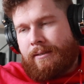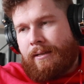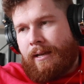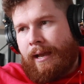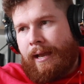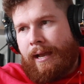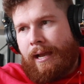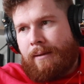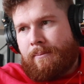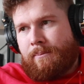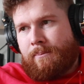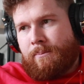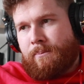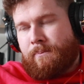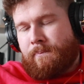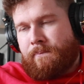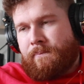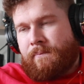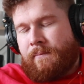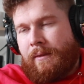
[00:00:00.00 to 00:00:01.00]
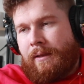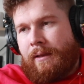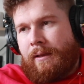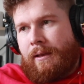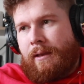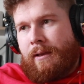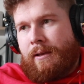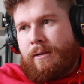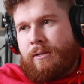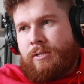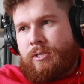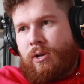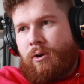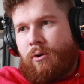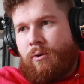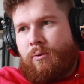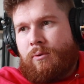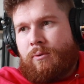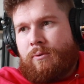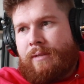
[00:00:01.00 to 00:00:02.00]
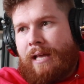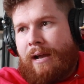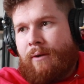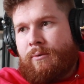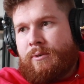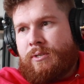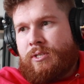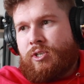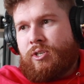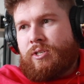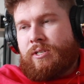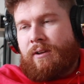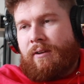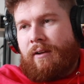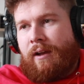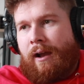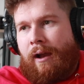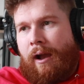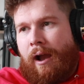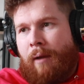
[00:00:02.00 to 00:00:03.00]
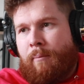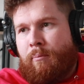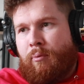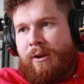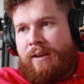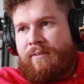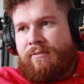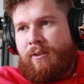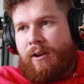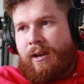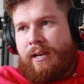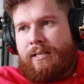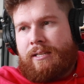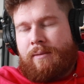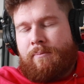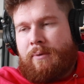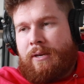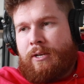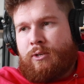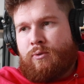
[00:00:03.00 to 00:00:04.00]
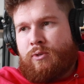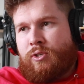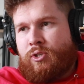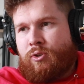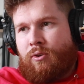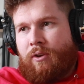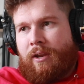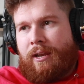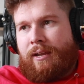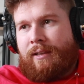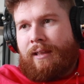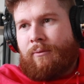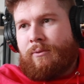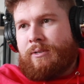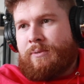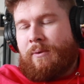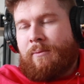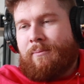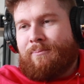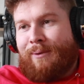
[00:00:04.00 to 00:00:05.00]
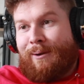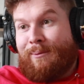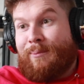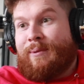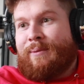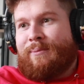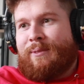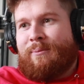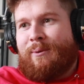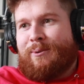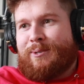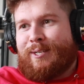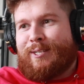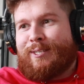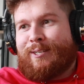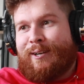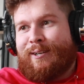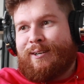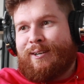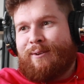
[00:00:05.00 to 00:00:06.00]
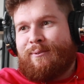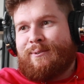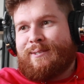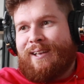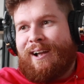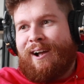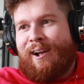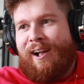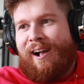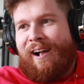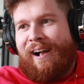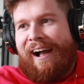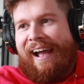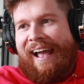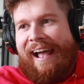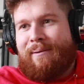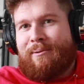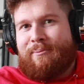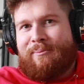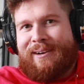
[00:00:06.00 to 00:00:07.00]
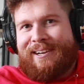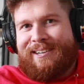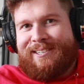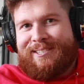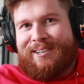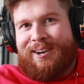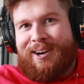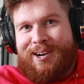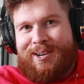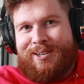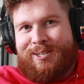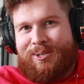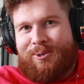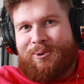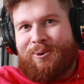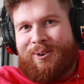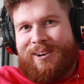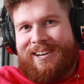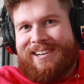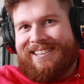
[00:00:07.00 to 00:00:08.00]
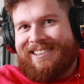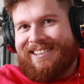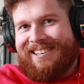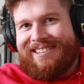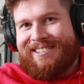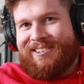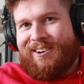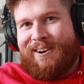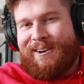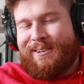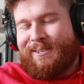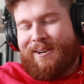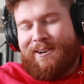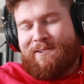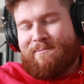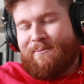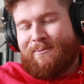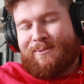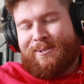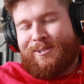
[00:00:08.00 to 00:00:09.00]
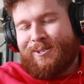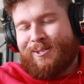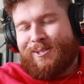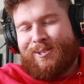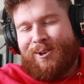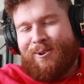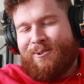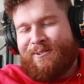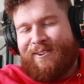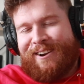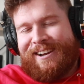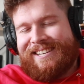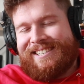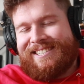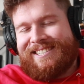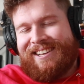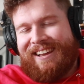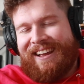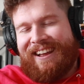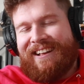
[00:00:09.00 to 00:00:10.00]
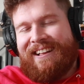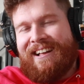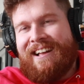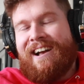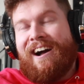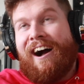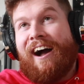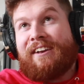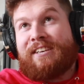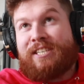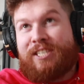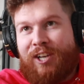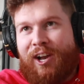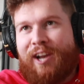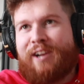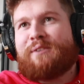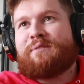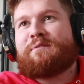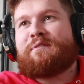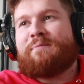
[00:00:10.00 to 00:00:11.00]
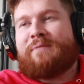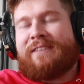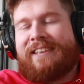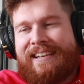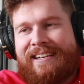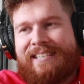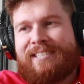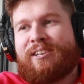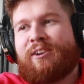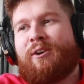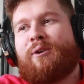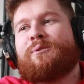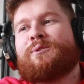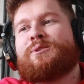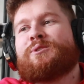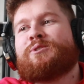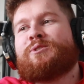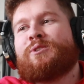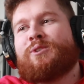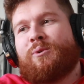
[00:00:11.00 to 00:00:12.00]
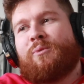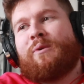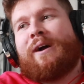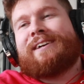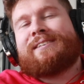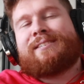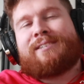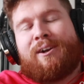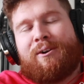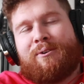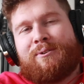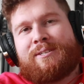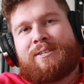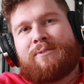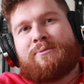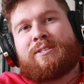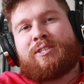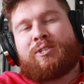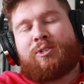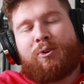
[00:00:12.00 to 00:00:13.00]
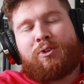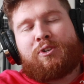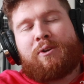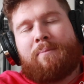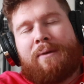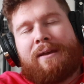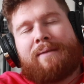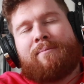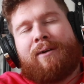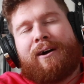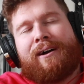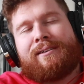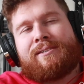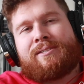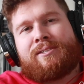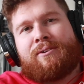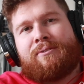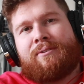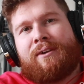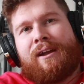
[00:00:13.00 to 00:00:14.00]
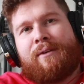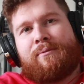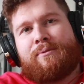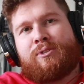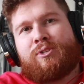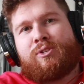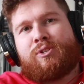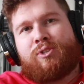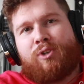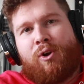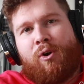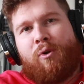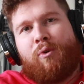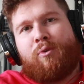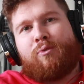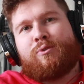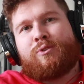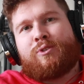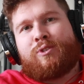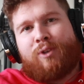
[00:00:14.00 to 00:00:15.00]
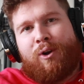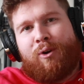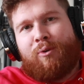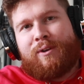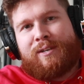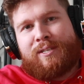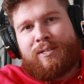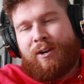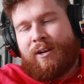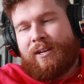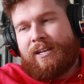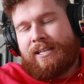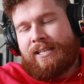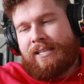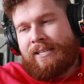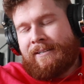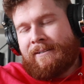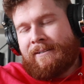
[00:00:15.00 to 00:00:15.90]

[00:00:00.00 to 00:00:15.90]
Um, so that was just a, a brief night. The beach was stunning. That was my, probably the most excited I was, I, I am in my entire story in the entire time. It was just so great to, I cycled from the East Coast to the West Coast. It was such a big milestone, and I was so so excited.